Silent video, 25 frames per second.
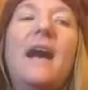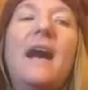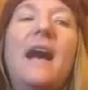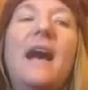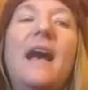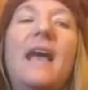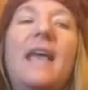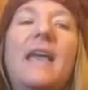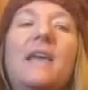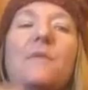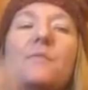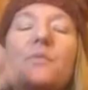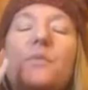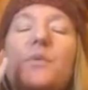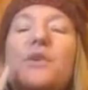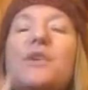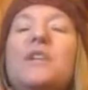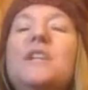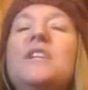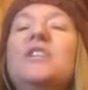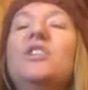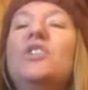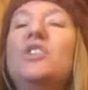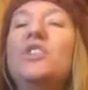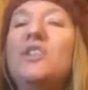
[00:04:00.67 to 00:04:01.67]

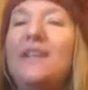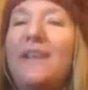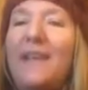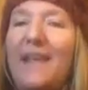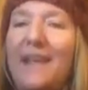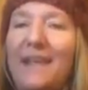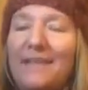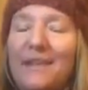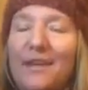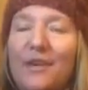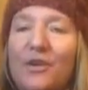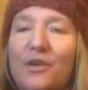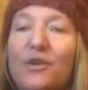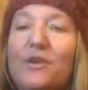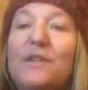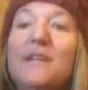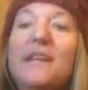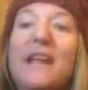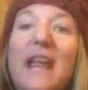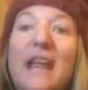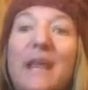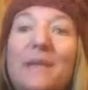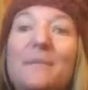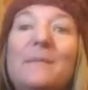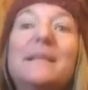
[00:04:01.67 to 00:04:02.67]
appreciate that her
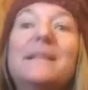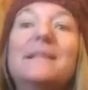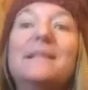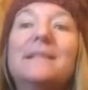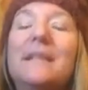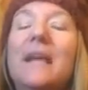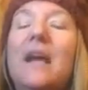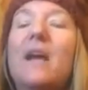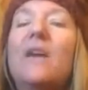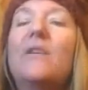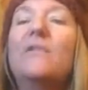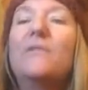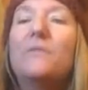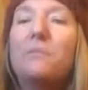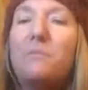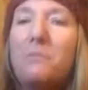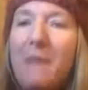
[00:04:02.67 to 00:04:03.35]
name itself,